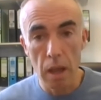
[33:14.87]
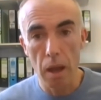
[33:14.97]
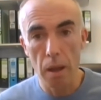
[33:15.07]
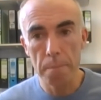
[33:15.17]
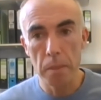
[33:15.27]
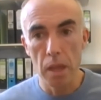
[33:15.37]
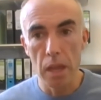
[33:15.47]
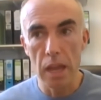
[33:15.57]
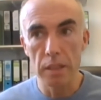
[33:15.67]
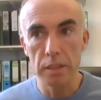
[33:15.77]

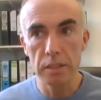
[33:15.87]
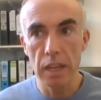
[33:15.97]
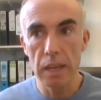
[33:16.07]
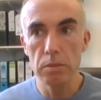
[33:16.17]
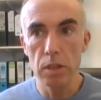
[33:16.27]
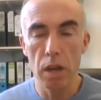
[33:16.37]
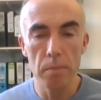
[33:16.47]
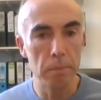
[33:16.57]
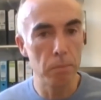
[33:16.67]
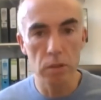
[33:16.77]
At the same time,
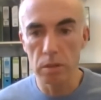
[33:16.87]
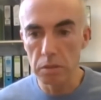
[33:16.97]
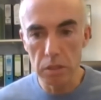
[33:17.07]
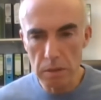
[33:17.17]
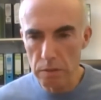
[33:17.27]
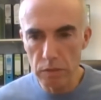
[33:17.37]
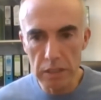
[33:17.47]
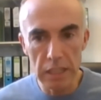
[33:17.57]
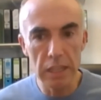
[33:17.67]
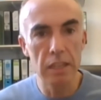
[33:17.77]
it put on
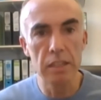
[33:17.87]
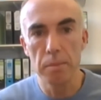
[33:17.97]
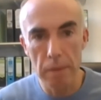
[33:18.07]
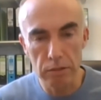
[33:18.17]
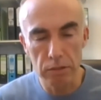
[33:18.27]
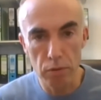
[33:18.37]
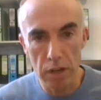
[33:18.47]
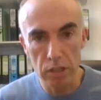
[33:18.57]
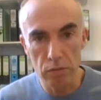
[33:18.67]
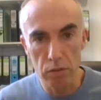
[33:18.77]
ridiculous amount of
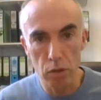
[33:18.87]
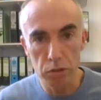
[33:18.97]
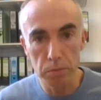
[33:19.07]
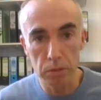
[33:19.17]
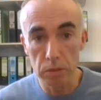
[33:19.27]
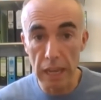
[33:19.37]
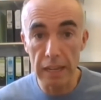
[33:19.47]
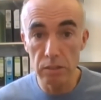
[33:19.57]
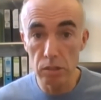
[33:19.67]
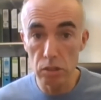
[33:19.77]
pressure onto hospitals,
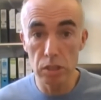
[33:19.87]
and